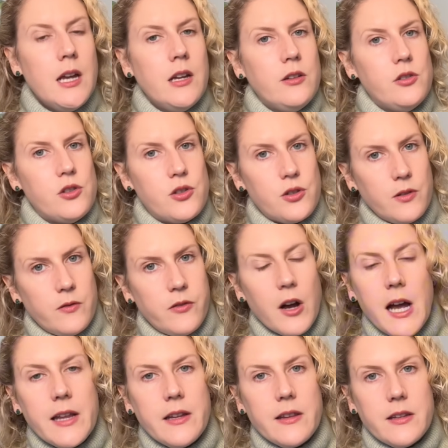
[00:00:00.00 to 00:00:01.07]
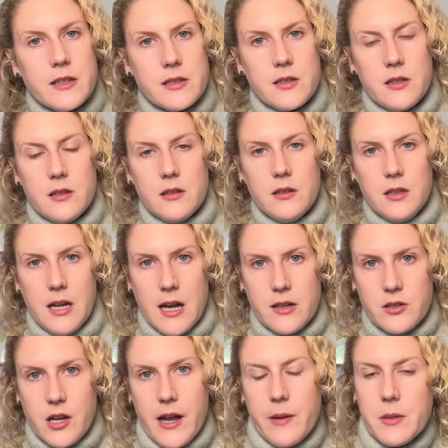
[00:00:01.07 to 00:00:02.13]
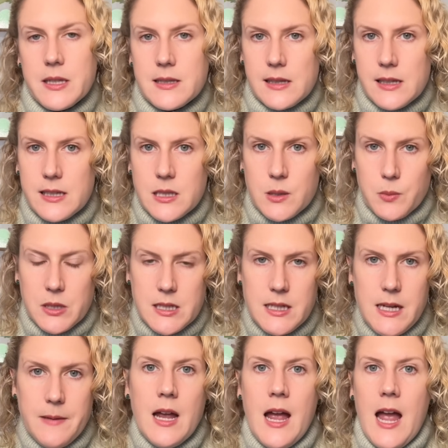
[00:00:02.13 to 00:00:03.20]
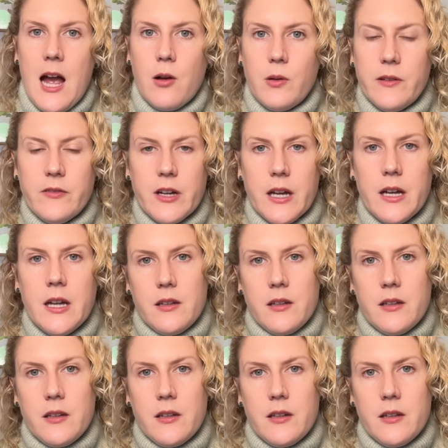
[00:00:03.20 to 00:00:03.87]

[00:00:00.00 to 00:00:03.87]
You should find that this yarn type is less splitty. However,